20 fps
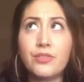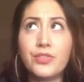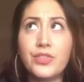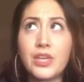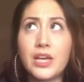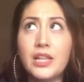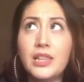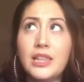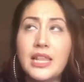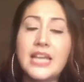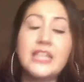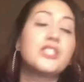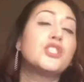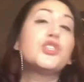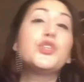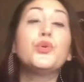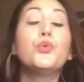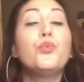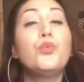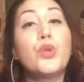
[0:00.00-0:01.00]
the
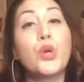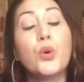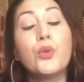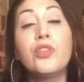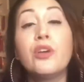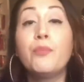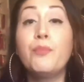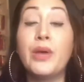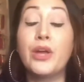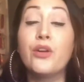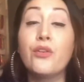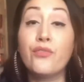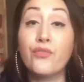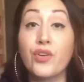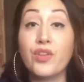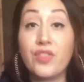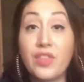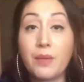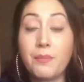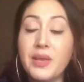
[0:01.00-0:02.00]
less you know, the better
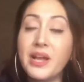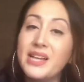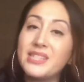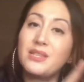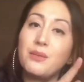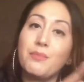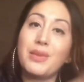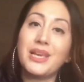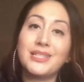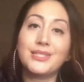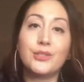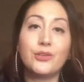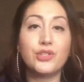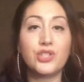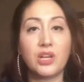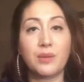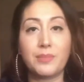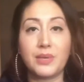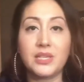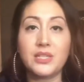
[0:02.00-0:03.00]
for them because it makes their
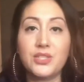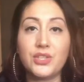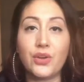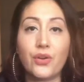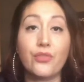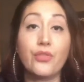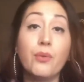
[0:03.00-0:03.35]
job easier.